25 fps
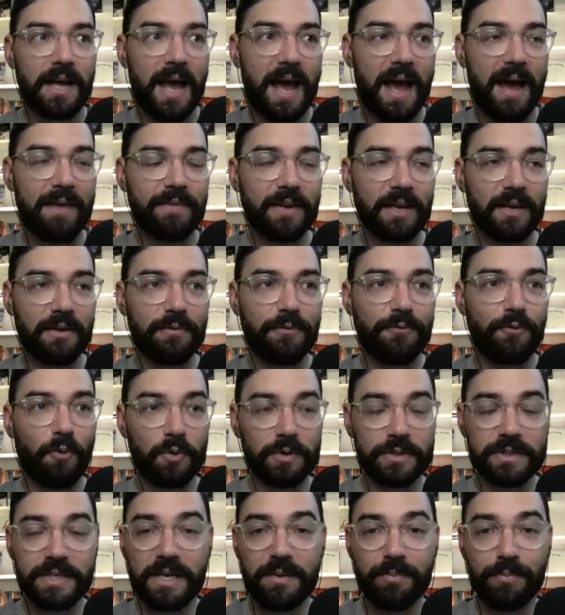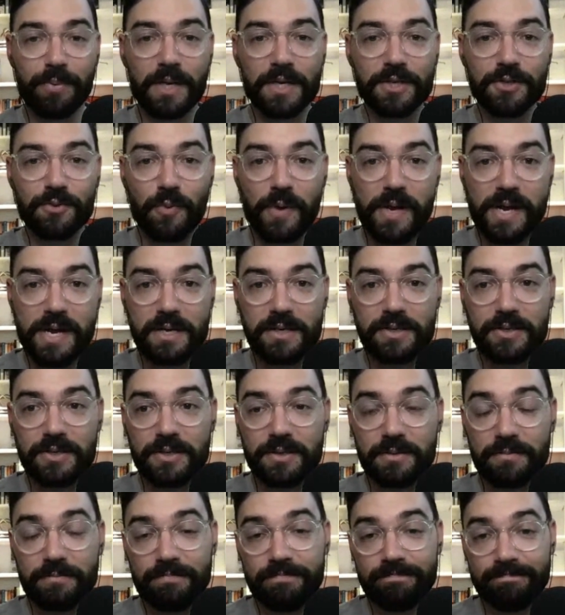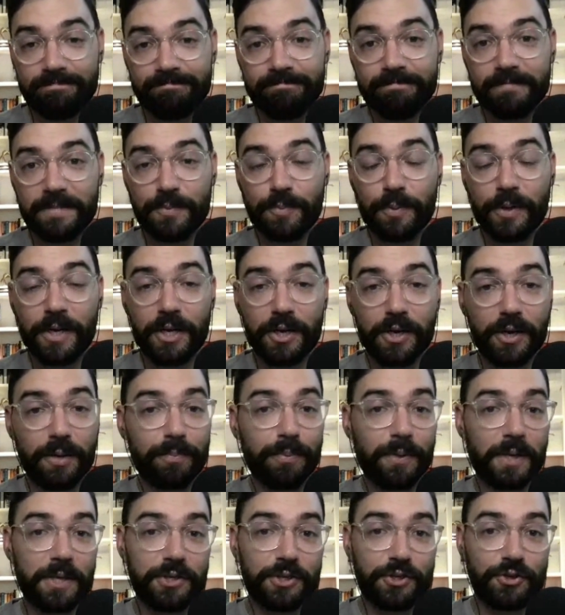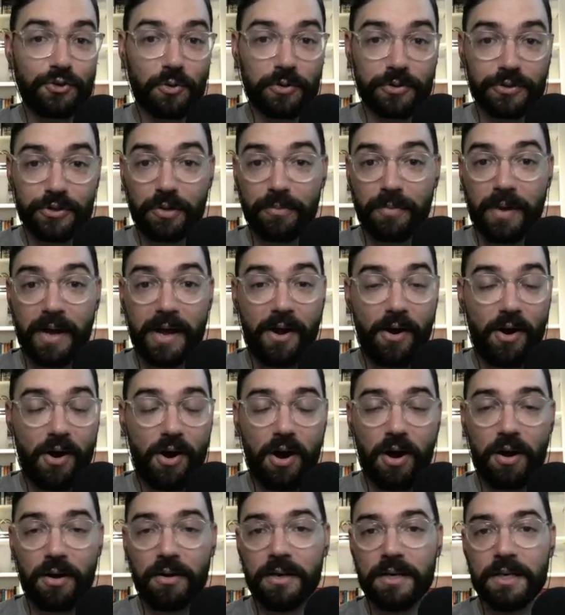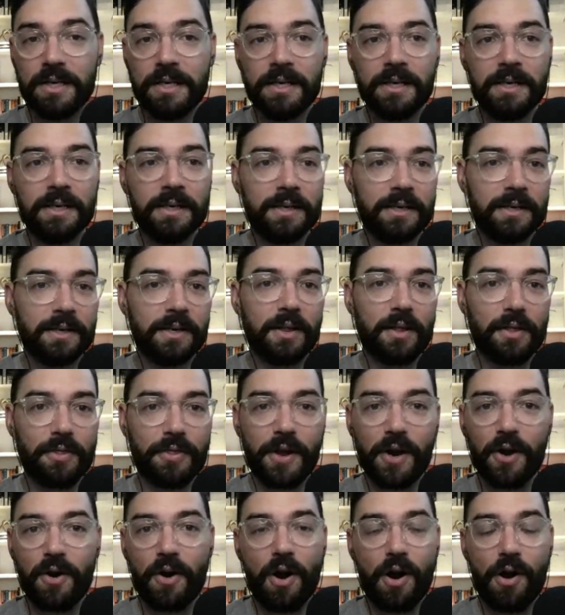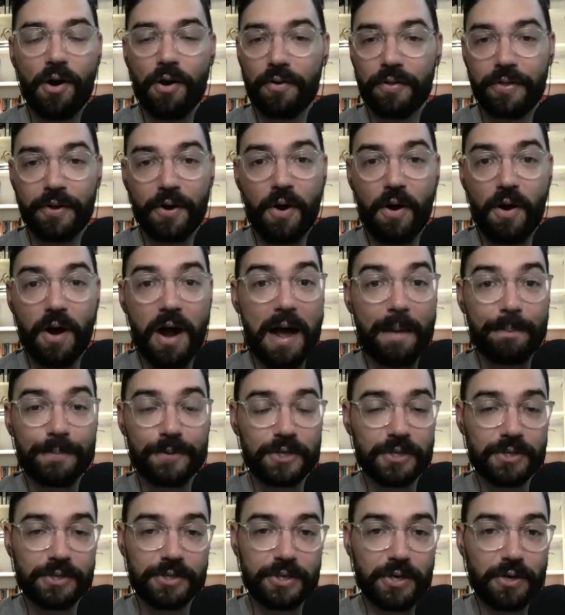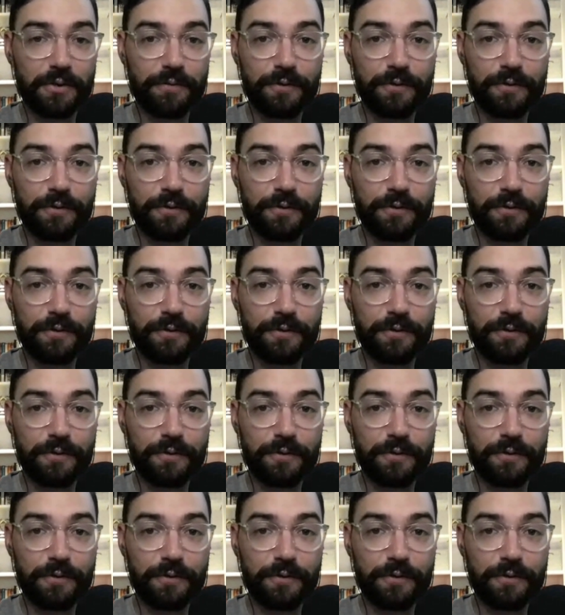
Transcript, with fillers: having 14 plus weeks, it's pretty good. Plus short term IR. There are there are options here